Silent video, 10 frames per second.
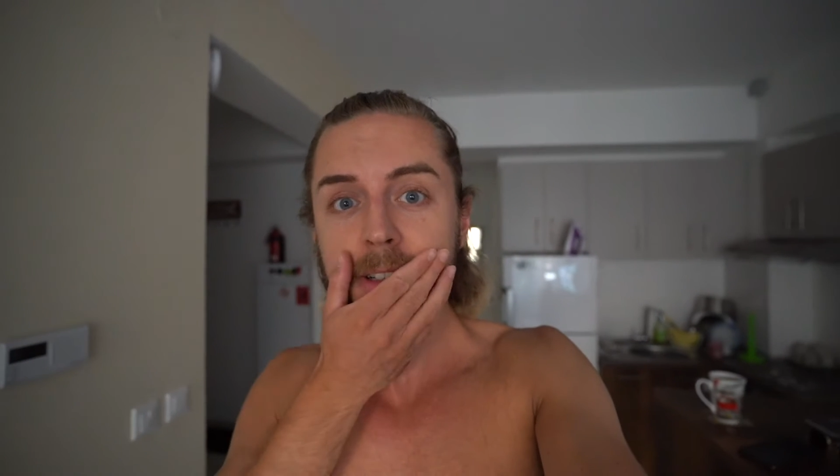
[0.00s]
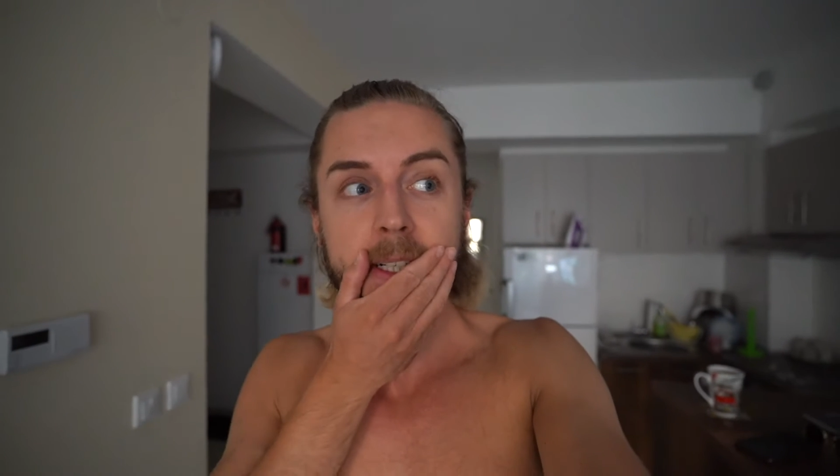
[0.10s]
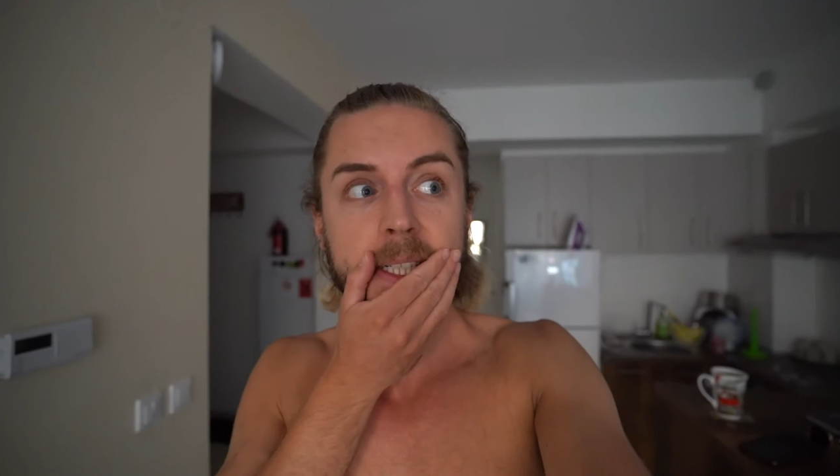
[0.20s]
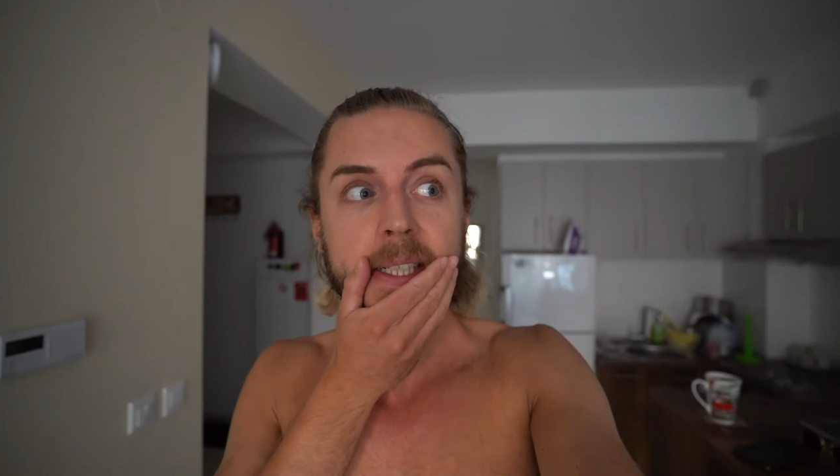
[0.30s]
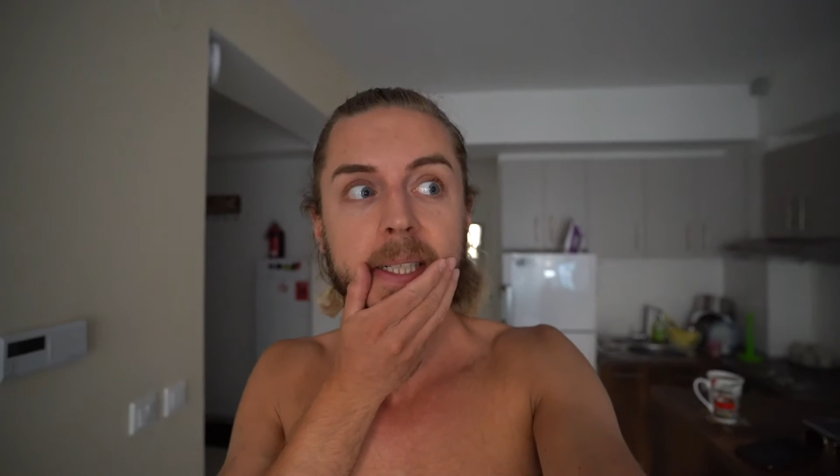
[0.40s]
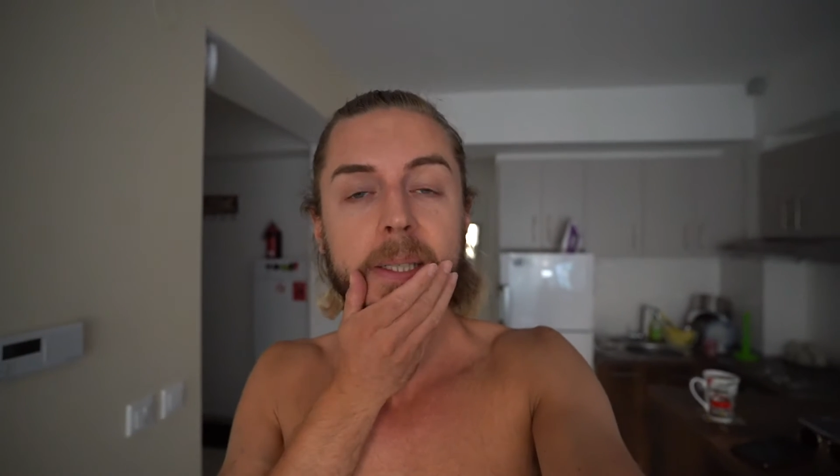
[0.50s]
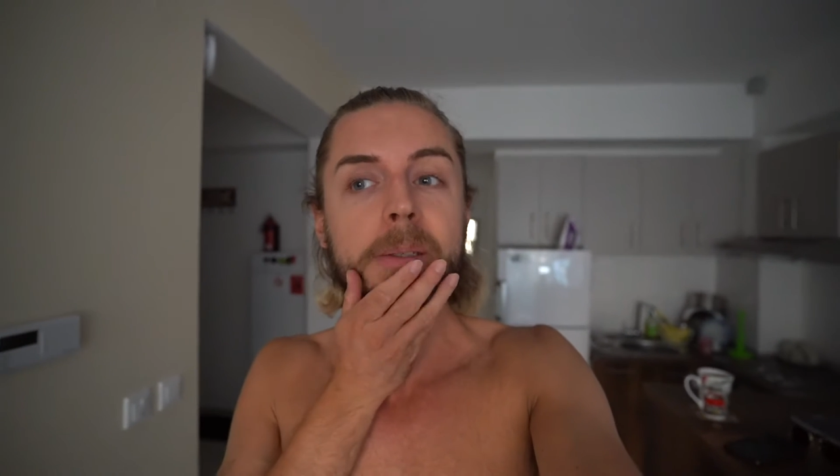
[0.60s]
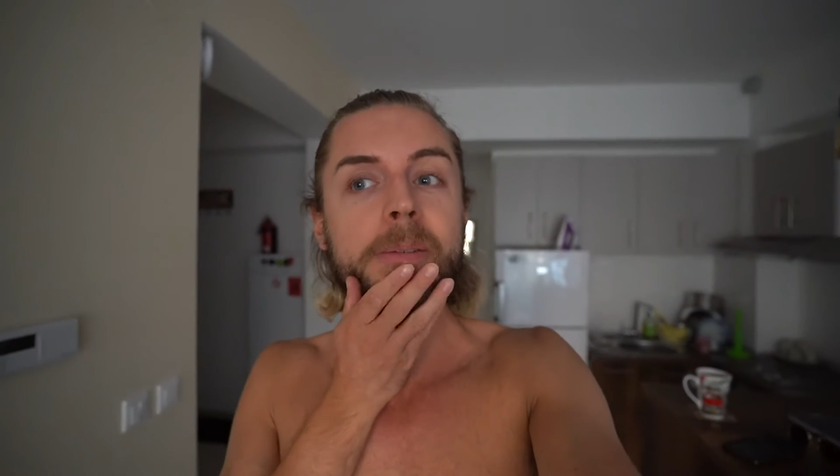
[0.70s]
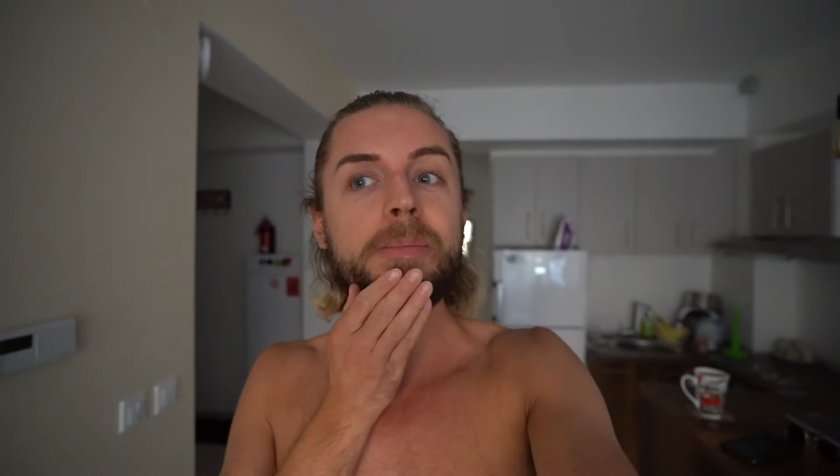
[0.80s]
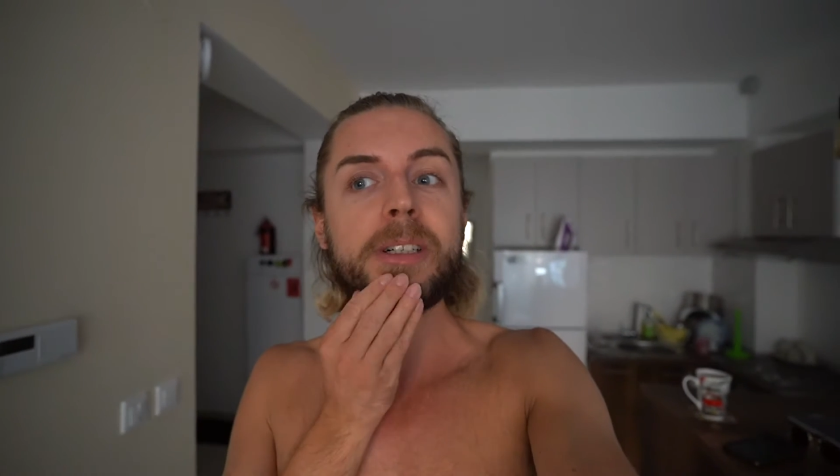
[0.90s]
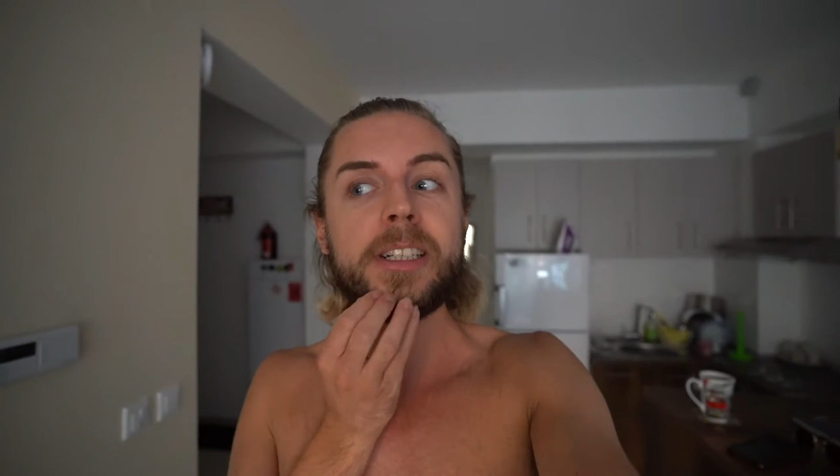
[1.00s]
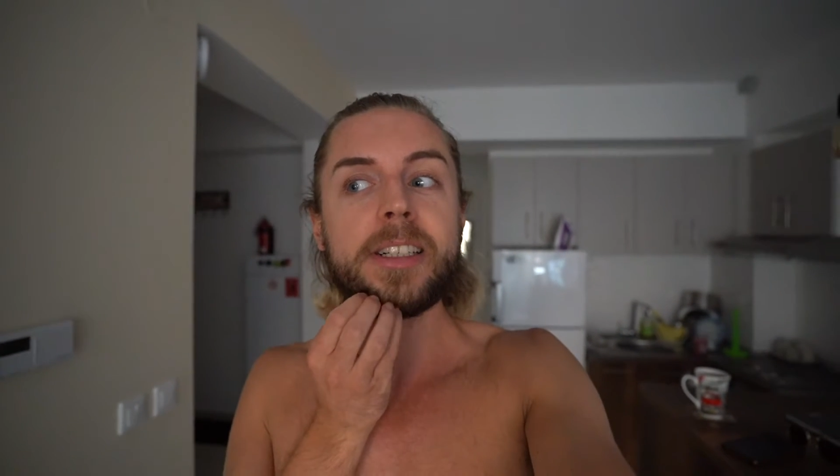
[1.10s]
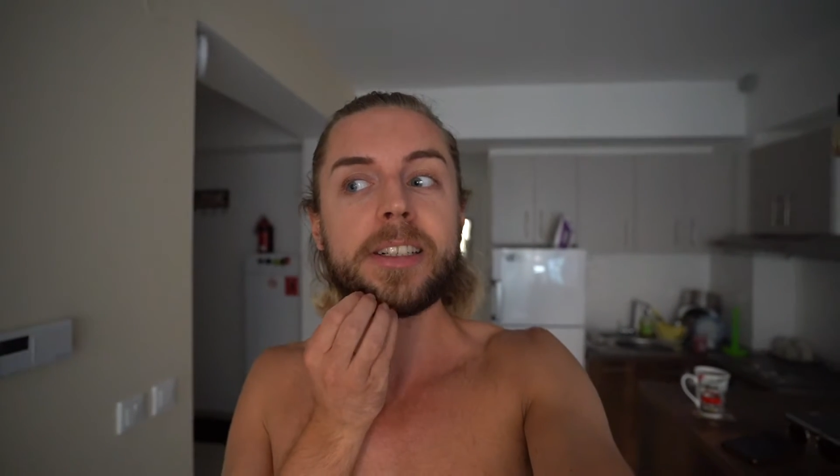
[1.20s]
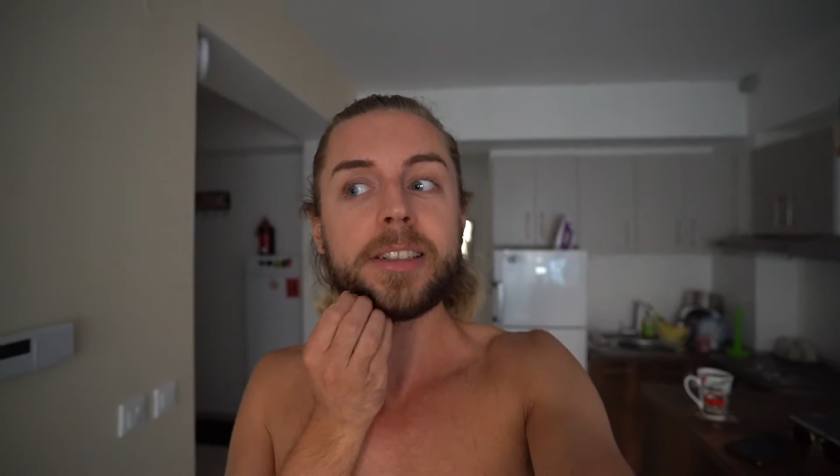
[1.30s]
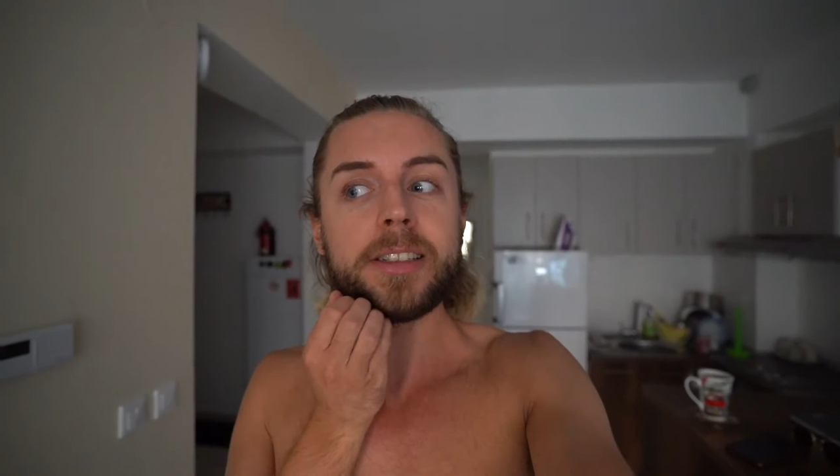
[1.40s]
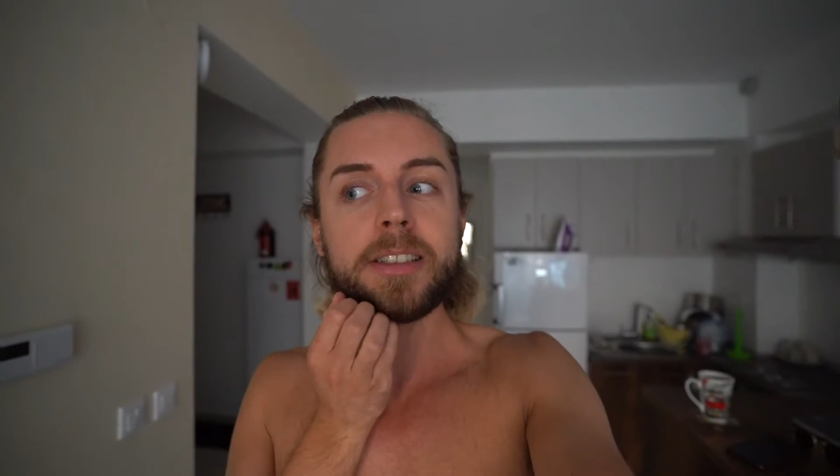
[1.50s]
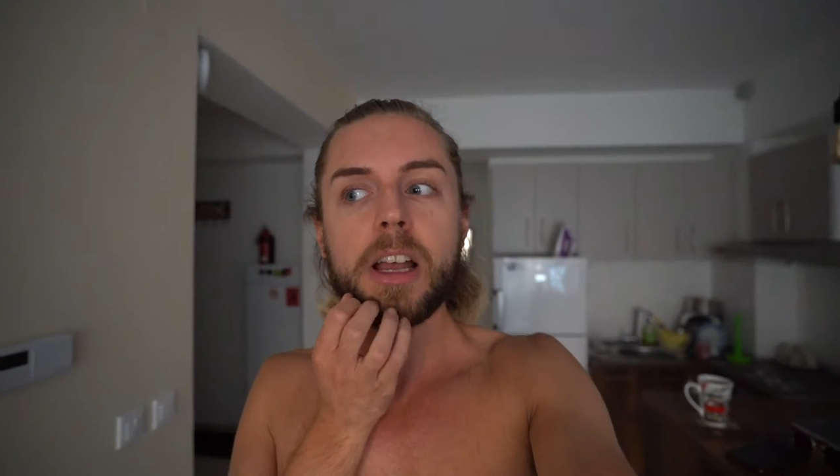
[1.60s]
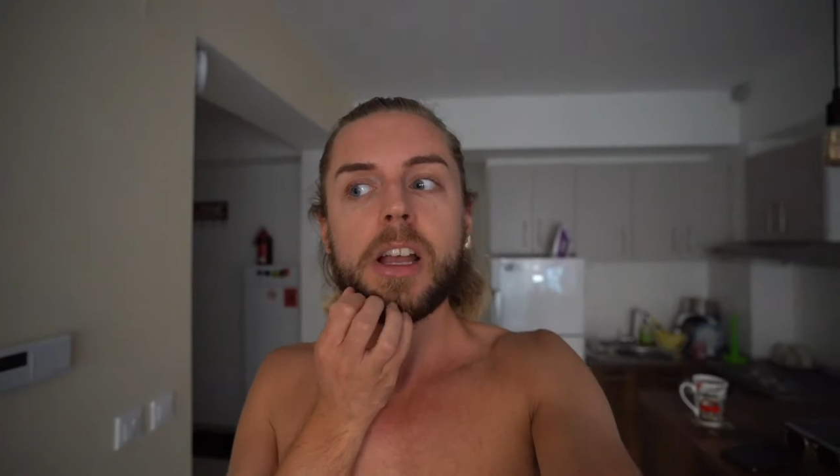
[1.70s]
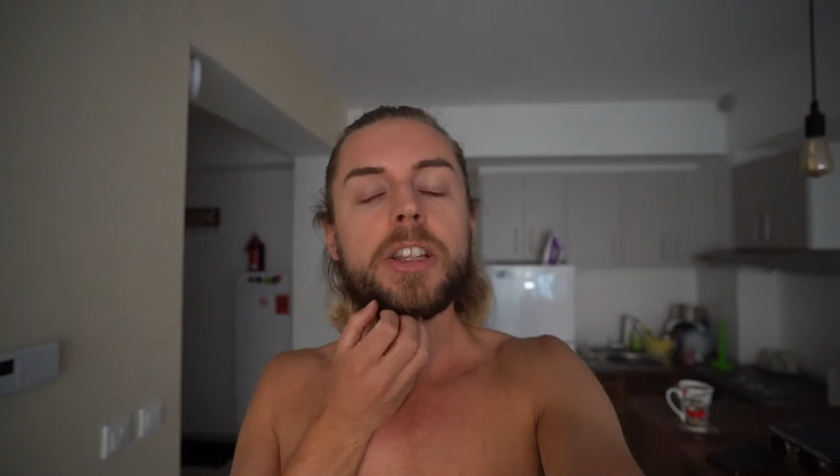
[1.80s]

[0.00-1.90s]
and I was like, oh my God.